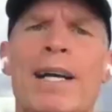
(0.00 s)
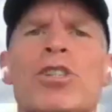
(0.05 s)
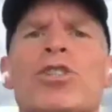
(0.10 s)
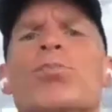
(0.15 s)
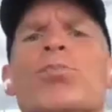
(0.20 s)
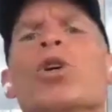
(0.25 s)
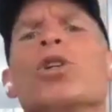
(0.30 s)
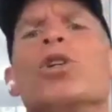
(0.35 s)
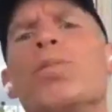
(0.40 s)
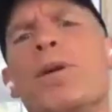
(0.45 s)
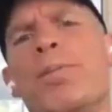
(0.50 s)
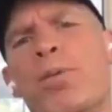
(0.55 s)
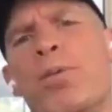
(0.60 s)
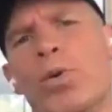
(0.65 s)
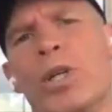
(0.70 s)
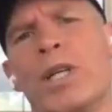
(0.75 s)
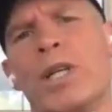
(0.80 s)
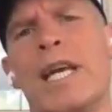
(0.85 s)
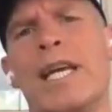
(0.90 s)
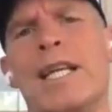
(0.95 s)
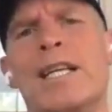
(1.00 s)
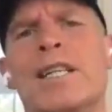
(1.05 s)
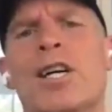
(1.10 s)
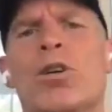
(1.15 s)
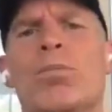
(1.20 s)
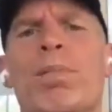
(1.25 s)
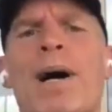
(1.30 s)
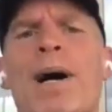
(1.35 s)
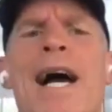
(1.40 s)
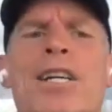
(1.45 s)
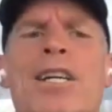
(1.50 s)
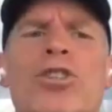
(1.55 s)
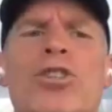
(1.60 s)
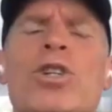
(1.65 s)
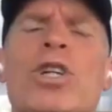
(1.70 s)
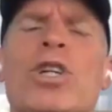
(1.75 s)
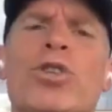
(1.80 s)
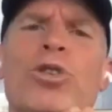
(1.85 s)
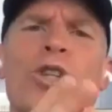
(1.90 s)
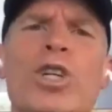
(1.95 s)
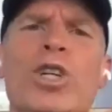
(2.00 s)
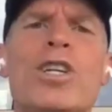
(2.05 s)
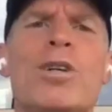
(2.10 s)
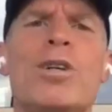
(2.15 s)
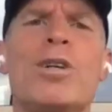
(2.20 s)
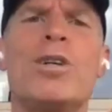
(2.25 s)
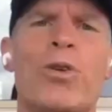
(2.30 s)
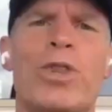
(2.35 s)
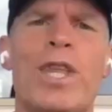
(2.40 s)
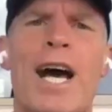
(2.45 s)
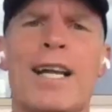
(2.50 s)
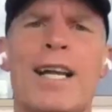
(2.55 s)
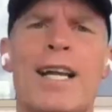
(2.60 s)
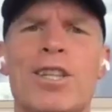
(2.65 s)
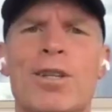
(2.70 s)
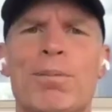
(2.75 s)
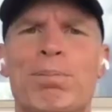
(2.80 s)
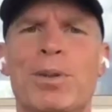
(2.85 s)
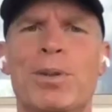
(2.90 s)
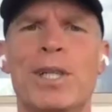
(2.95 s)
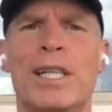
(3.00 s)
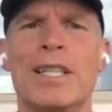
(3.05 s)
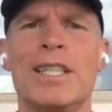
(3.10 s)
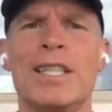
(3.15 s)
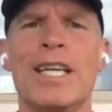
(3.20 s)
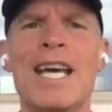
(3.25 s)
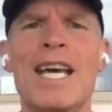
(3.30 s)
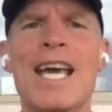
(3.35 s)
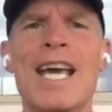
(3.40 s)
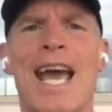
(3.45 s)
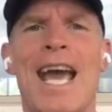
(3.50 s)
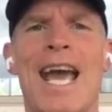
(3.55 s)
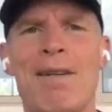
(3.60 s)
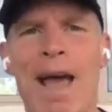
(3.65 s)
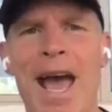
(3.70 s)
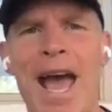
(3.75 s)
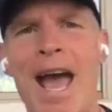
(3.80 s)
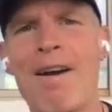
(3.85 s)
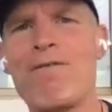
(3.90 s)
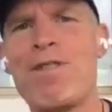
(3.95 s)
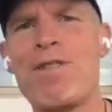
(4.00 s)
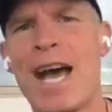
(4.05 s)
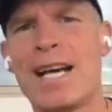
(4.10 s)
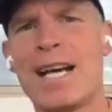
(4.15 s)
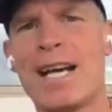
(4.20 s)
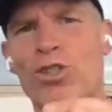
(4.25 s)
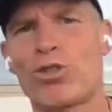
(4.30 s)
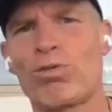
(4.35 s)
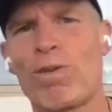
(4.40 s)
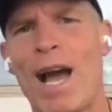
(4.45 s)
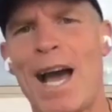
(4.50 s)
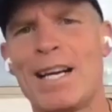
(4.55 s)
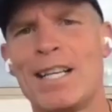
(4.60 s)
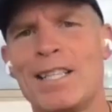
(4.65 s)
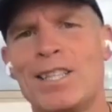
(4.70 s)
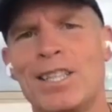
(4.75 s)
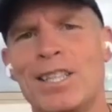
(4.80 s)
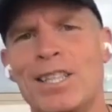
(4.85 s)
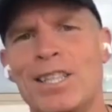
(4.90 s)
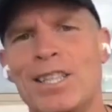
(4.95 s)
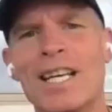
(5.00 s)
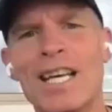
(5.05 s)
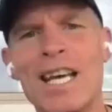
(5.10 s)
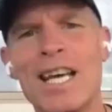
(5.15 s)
Because most people will gain it all back. And you can learn about that in the book and have that strategy.